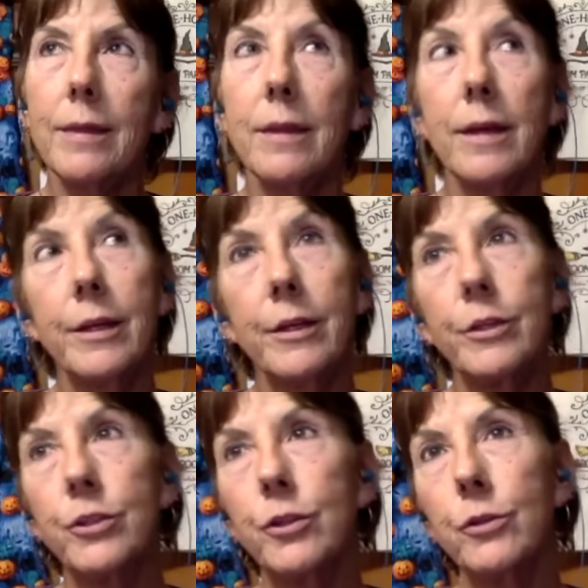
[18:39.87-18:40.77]
think
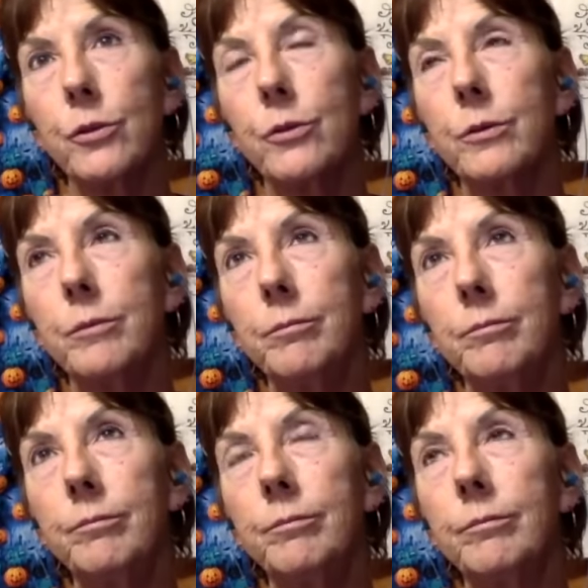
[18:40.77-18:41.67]
to
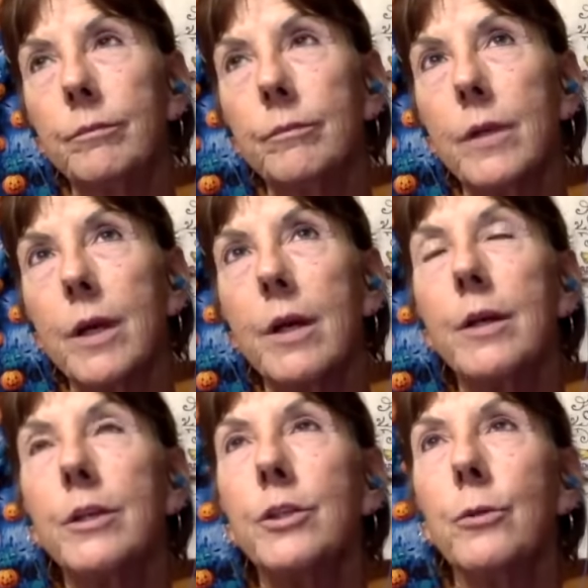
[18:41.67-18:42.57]

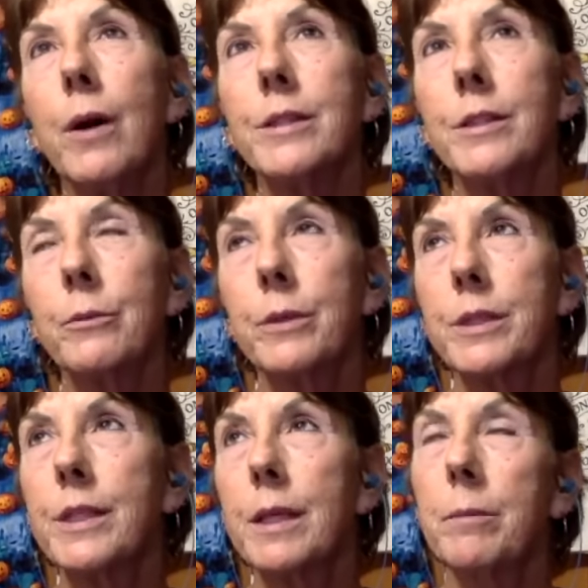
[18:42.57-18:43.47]
to us it would
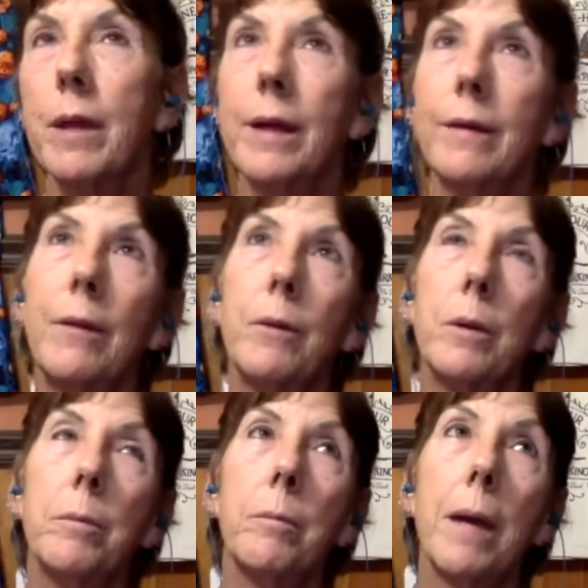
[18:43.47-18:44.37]
seem like they would
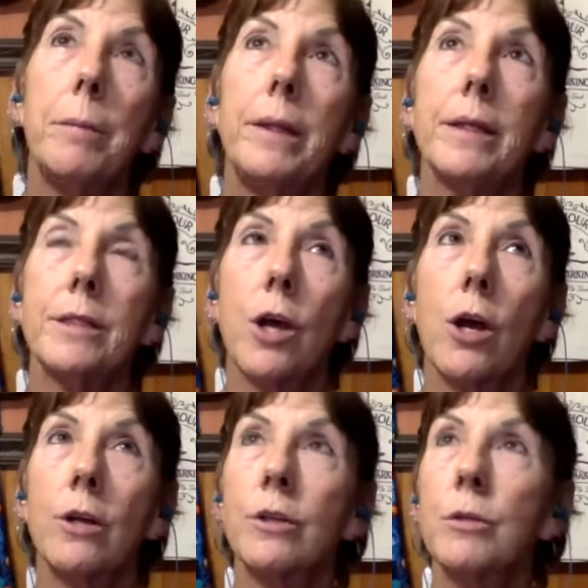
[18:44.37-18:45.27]
might be disheartened,